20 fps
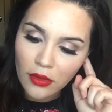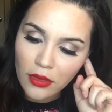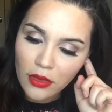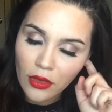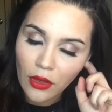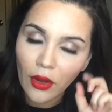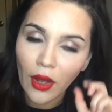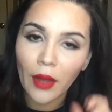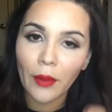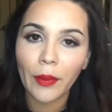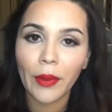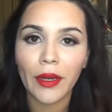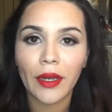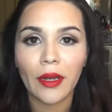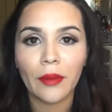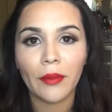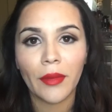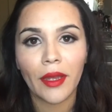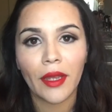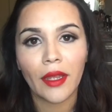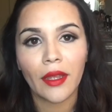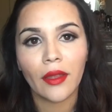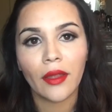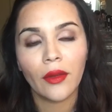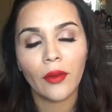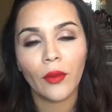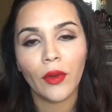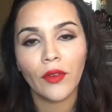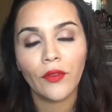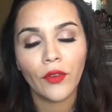So I put in my
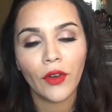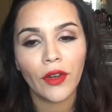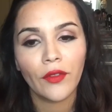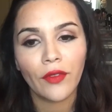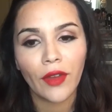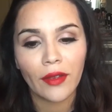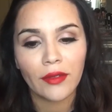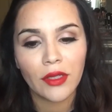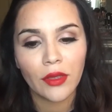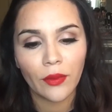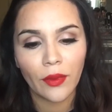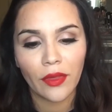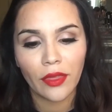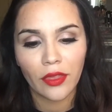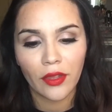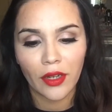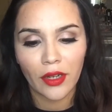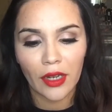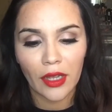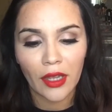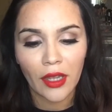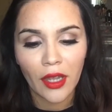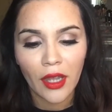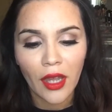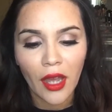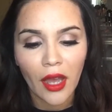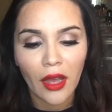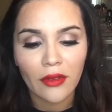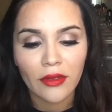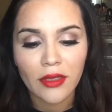145 to 130.
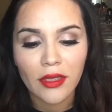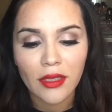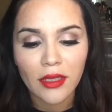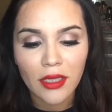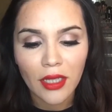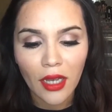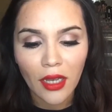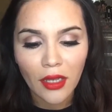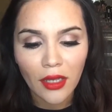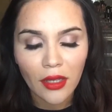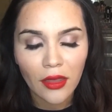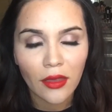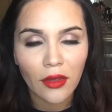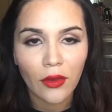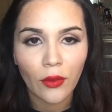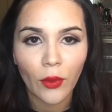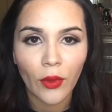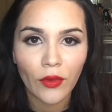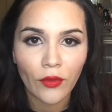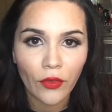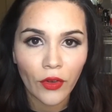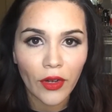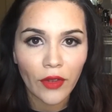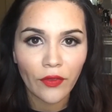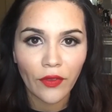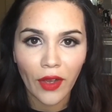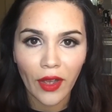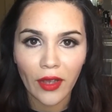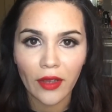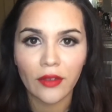I was stuck in the
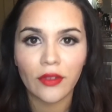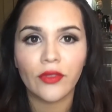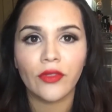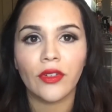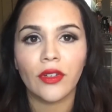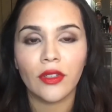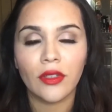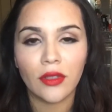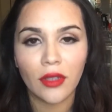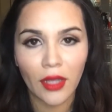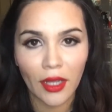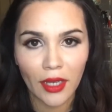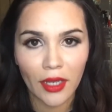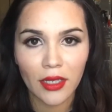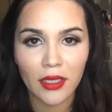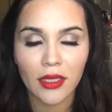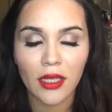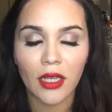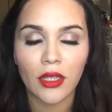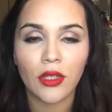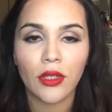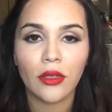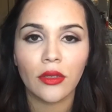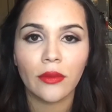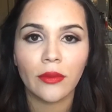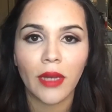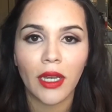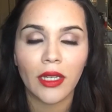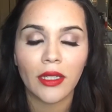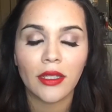145s for, like I said, 2
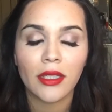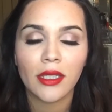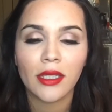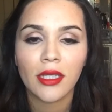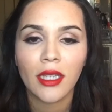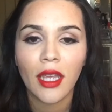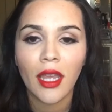months.